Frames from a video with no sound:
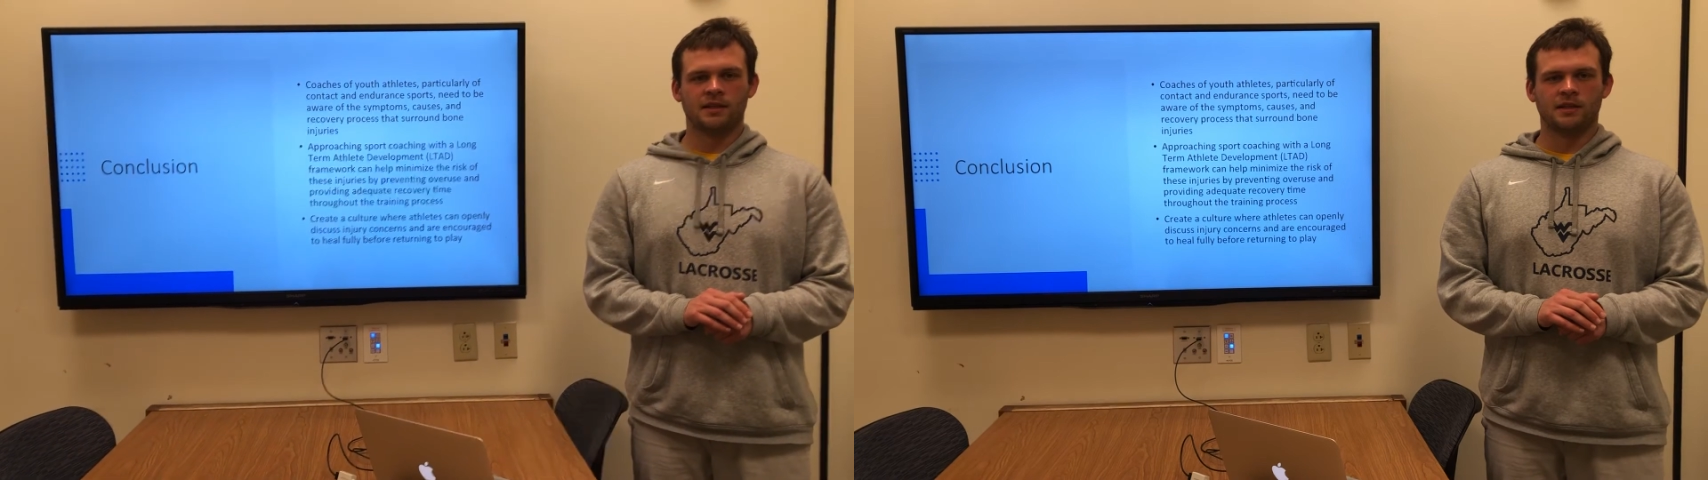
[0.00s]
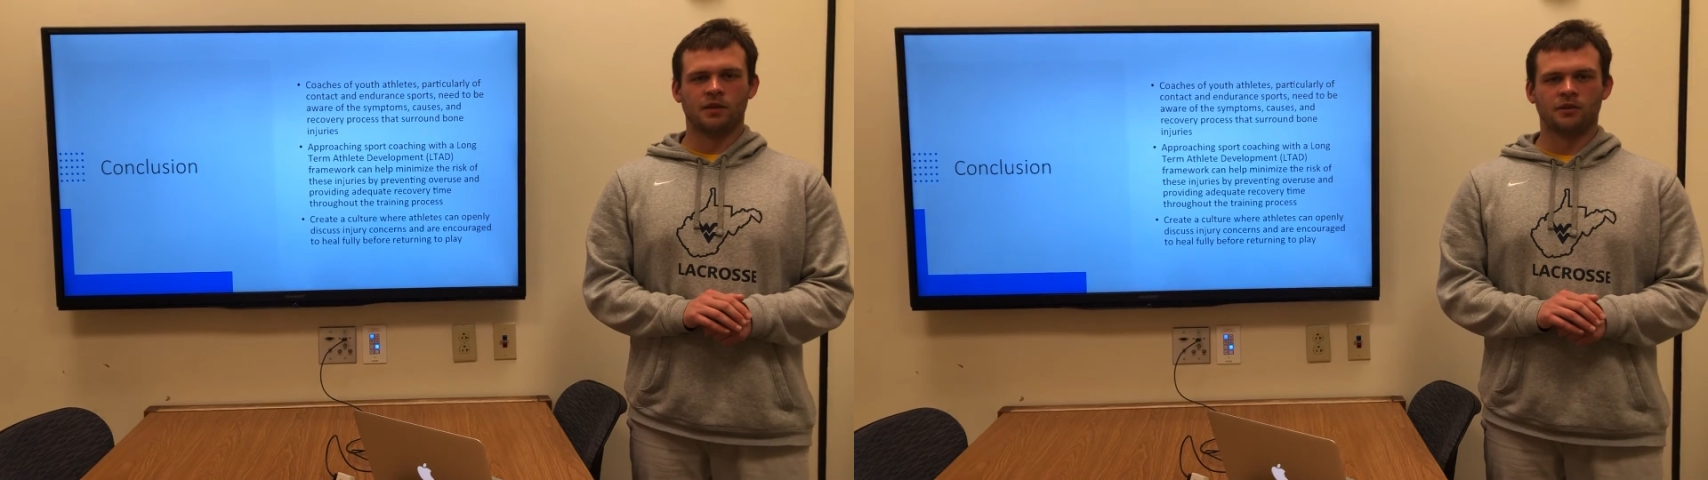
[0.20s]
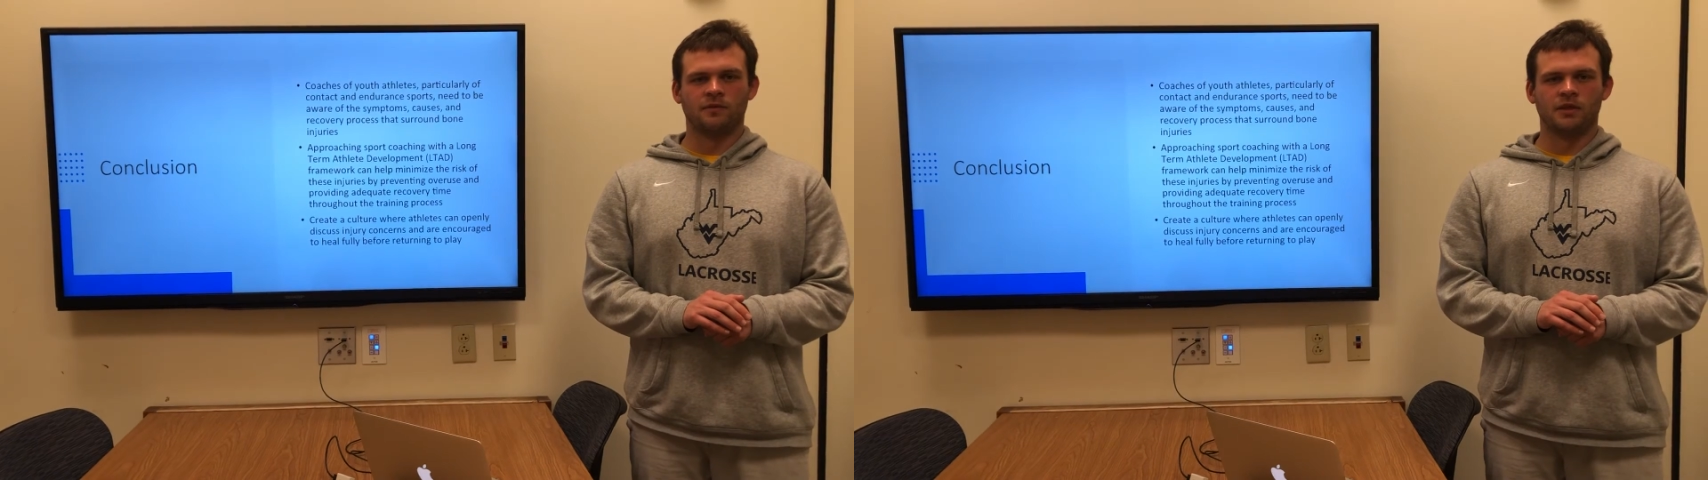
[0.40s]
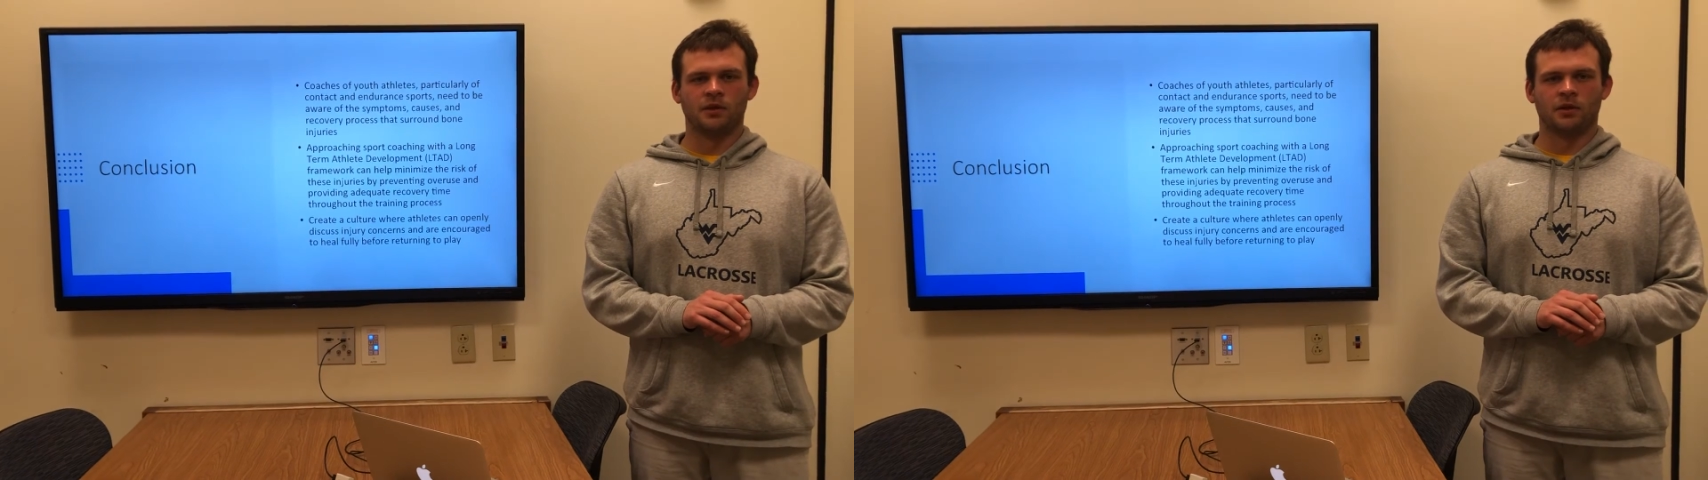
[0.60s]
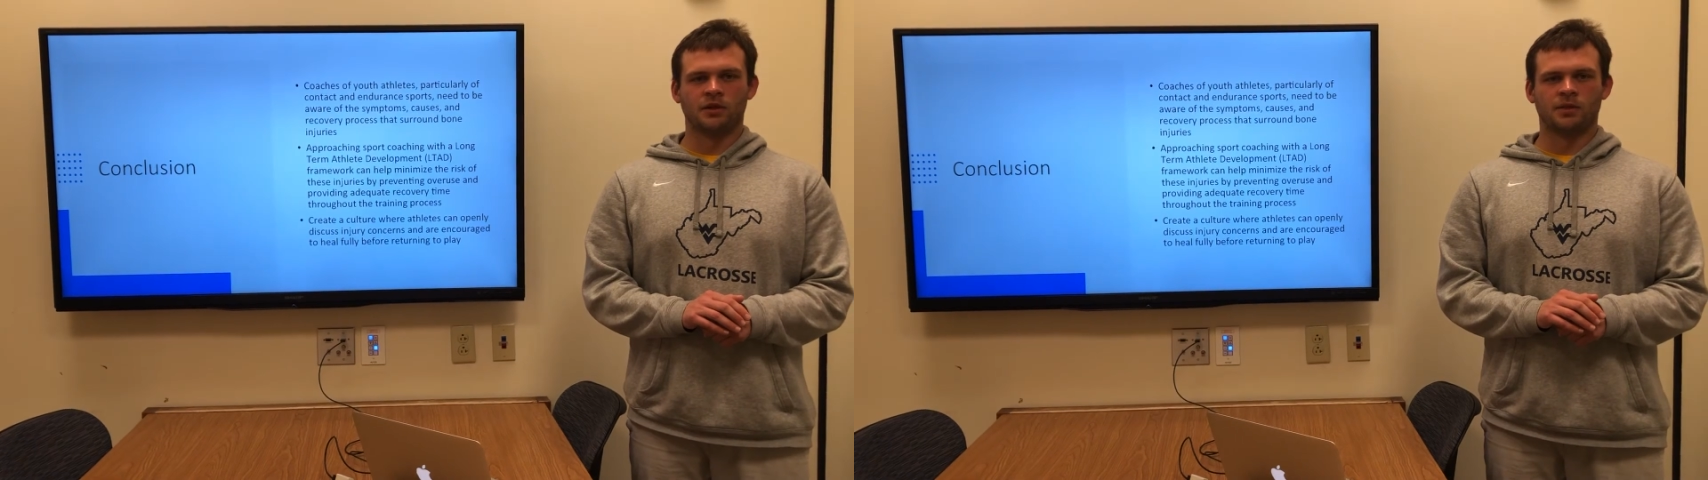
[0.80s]
and those of
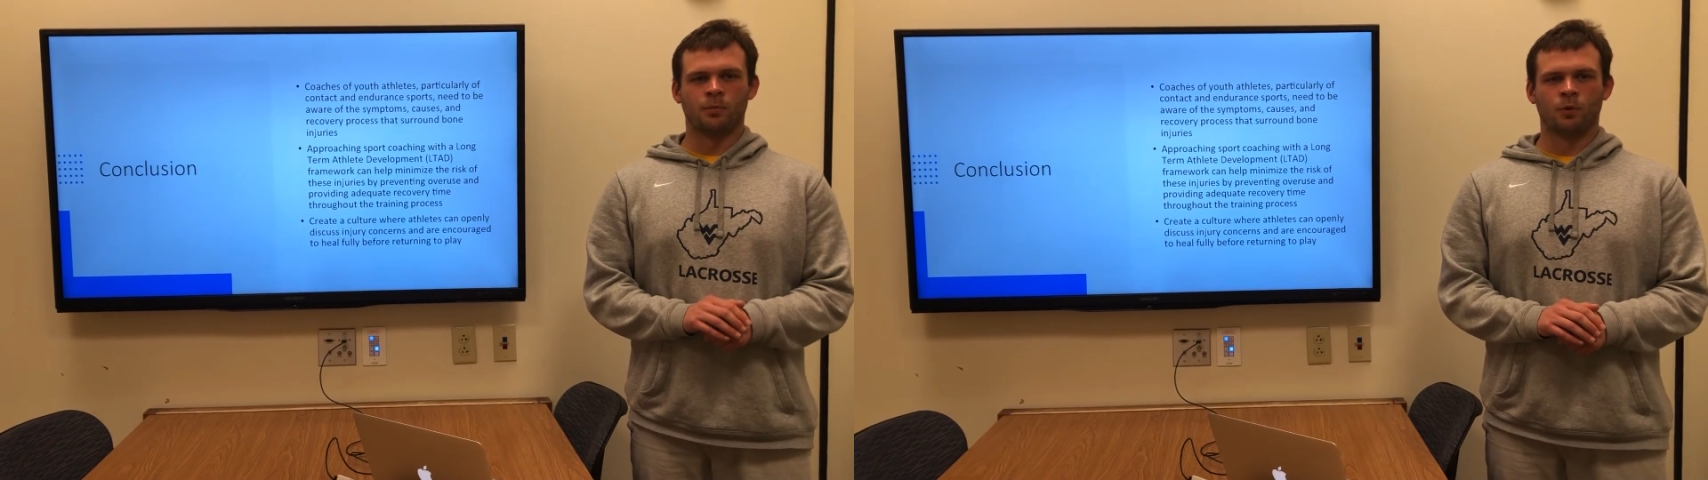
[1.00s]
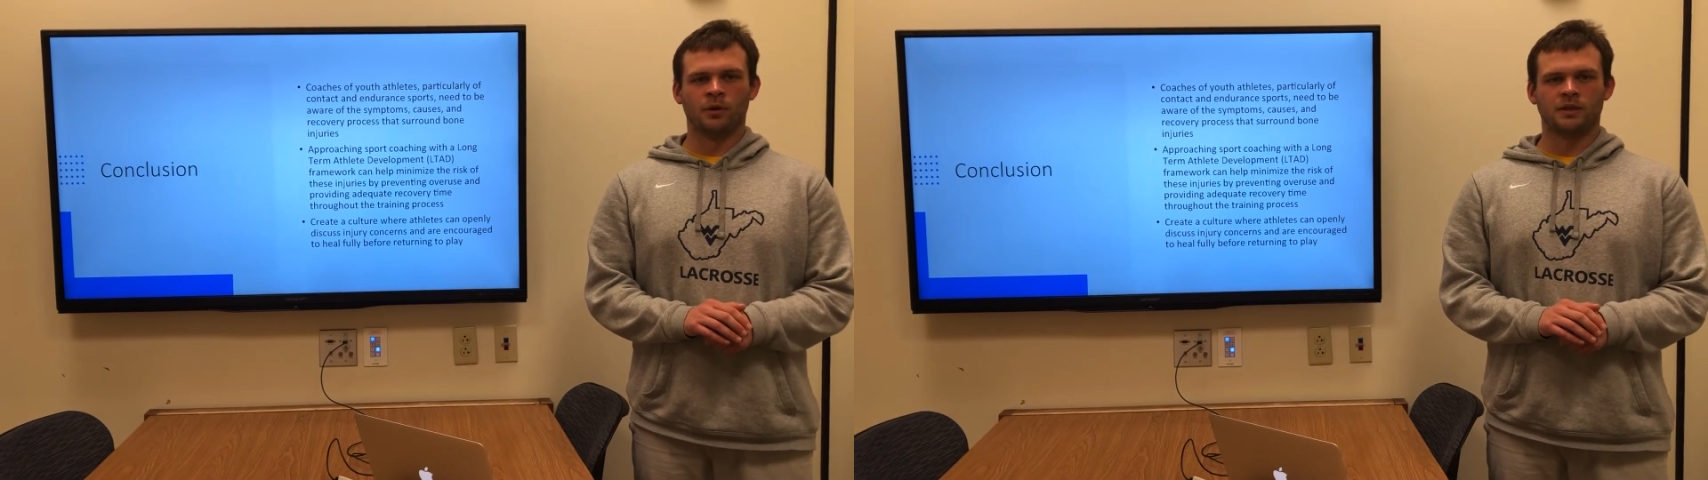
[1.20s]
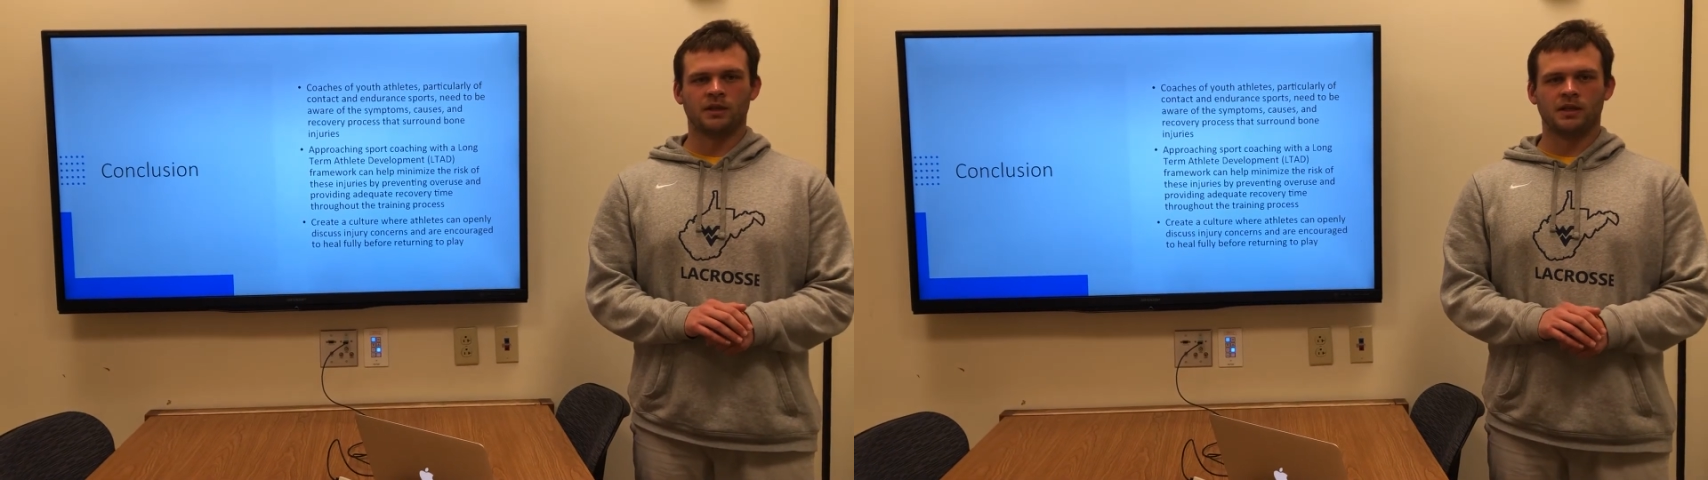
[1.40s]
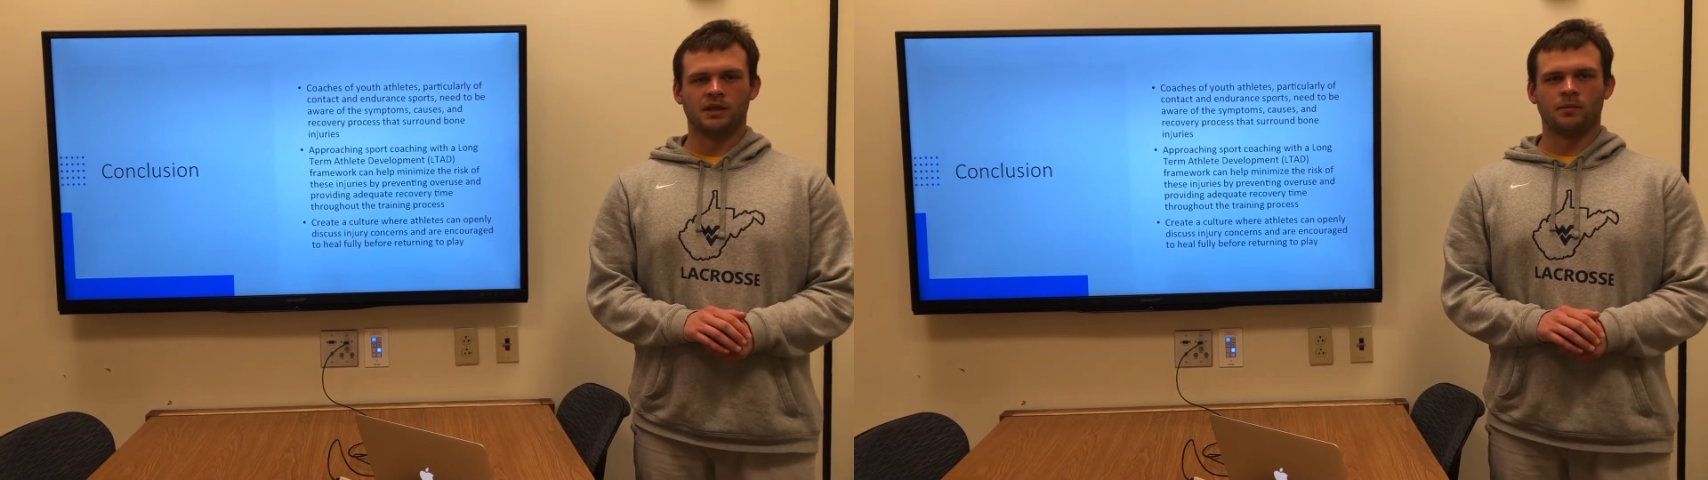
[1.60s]
endurance sports need